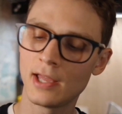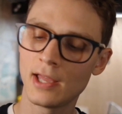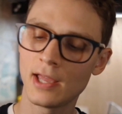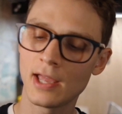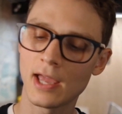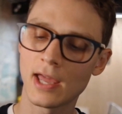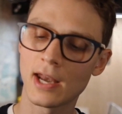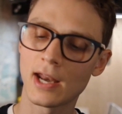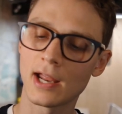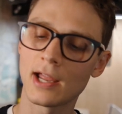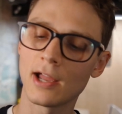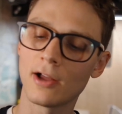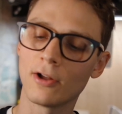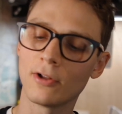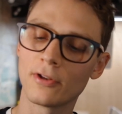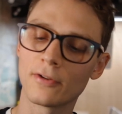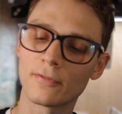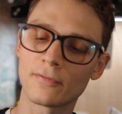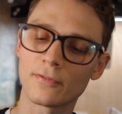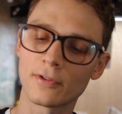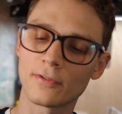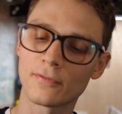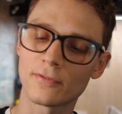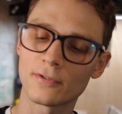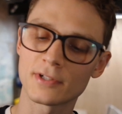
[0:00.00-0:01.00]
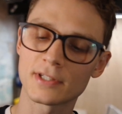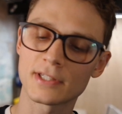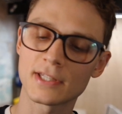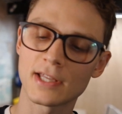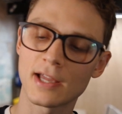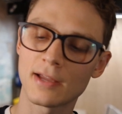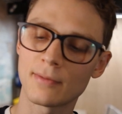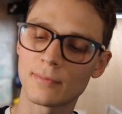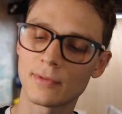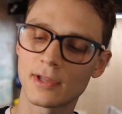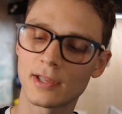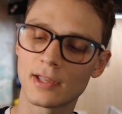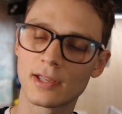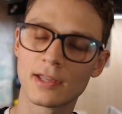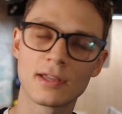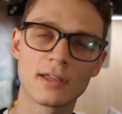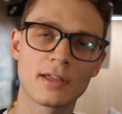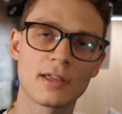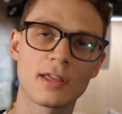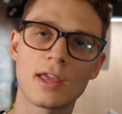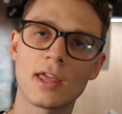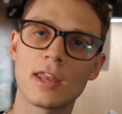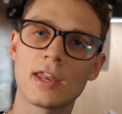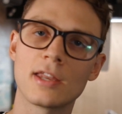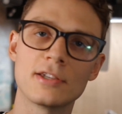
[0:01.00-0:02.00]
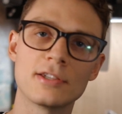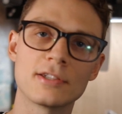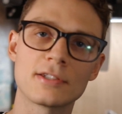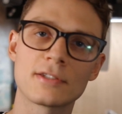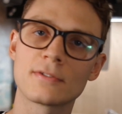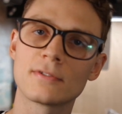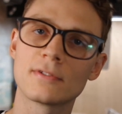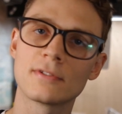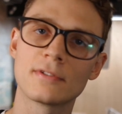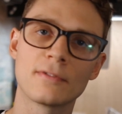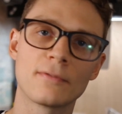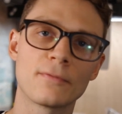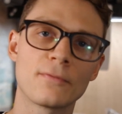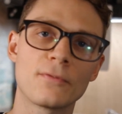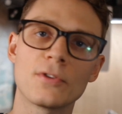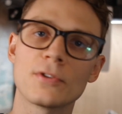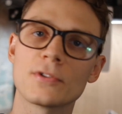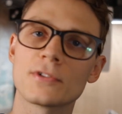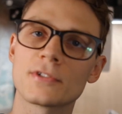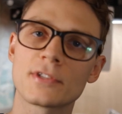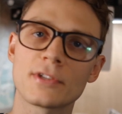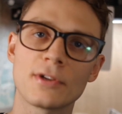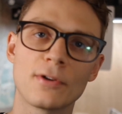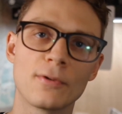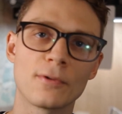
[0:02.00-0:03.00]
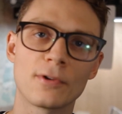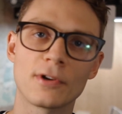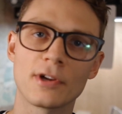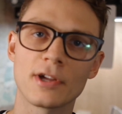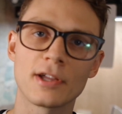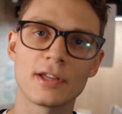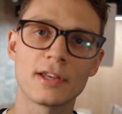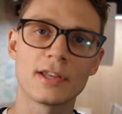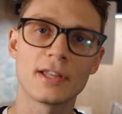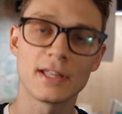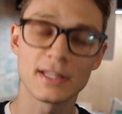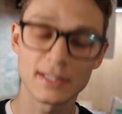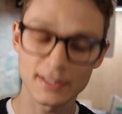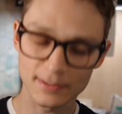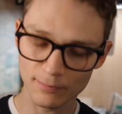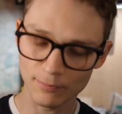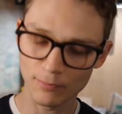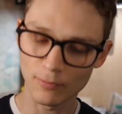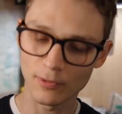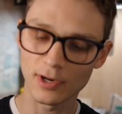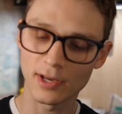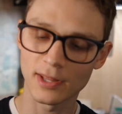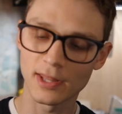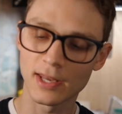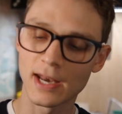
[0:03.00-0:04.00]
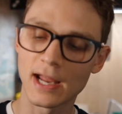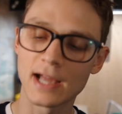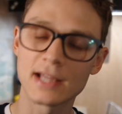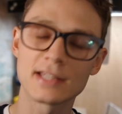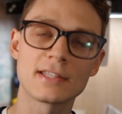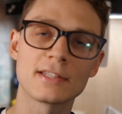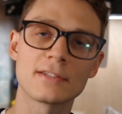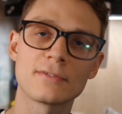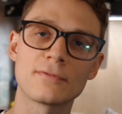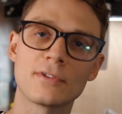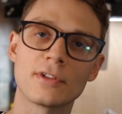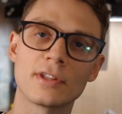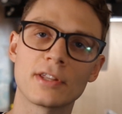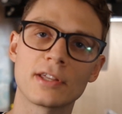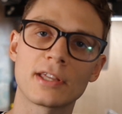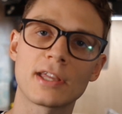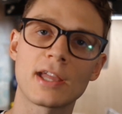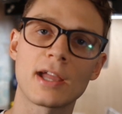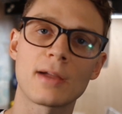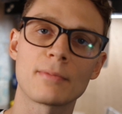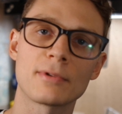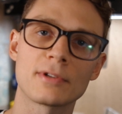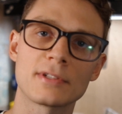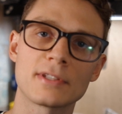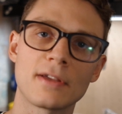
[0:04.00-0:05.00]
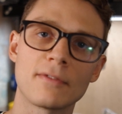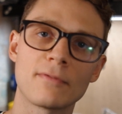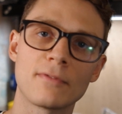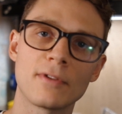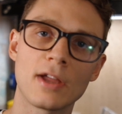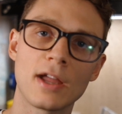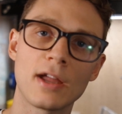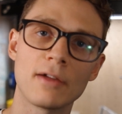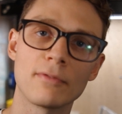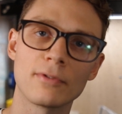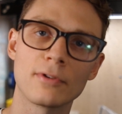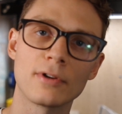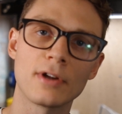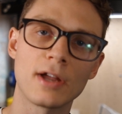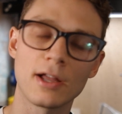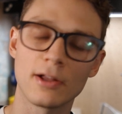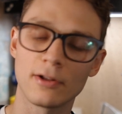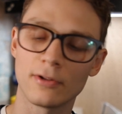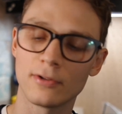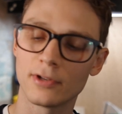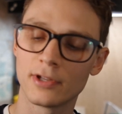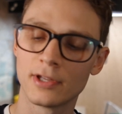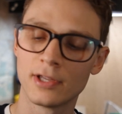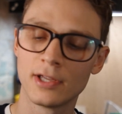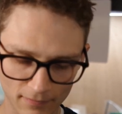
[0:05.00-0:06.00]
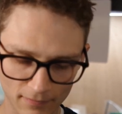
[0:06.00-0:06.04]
and I held it for the first time, and it just feels so good. It's one of the nicest feeling cameras I've ever held.